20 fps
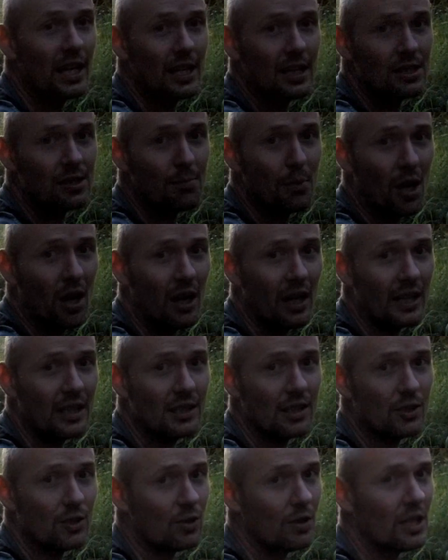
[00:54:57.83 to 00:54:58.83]
It's behind
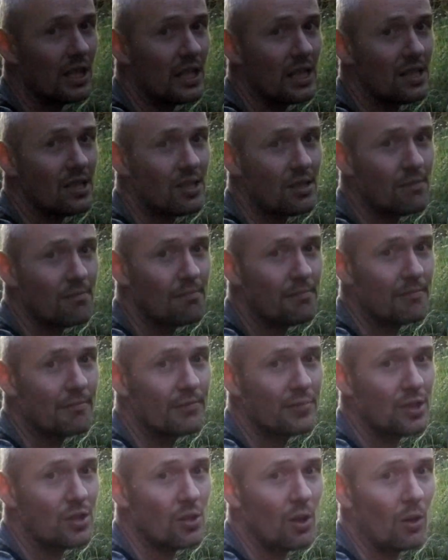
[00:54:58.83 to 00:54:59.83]
the trees,
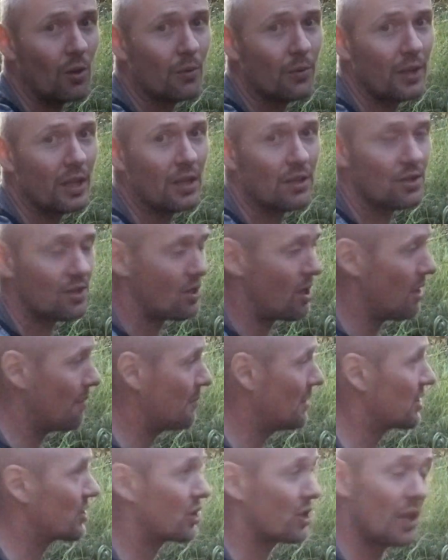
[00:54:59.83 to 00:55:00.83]
so there's not
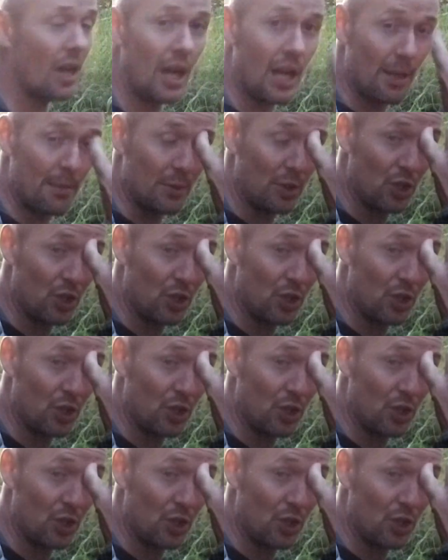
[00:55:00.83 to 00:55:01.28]
much time and